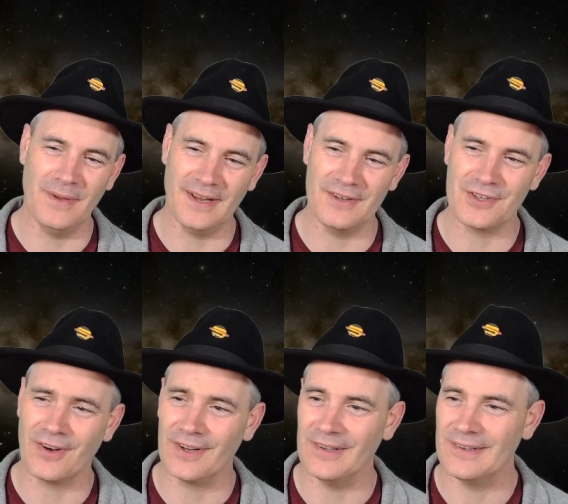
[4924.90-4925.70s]
being a
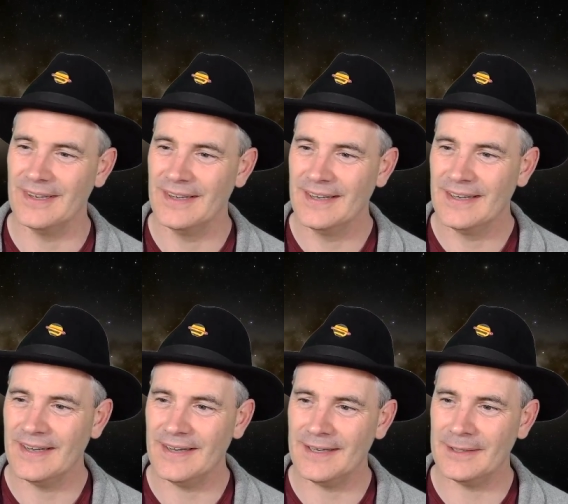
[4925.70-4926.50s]
child.
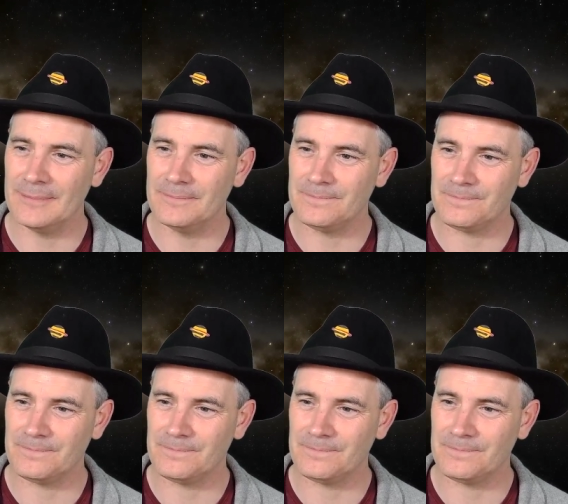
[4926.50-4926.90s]
So